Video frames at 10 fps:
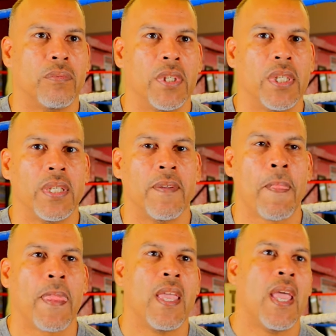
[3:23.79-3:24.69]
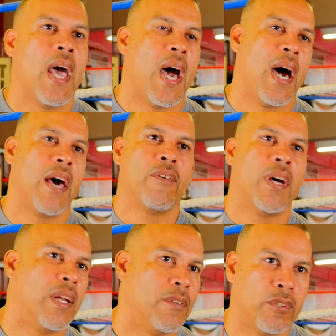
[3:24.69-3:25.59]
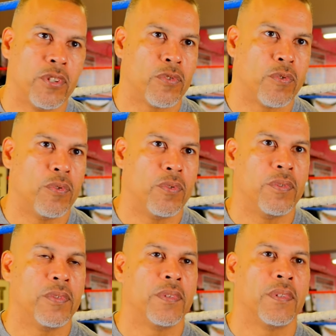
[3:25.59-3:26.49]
me. I don't have no school.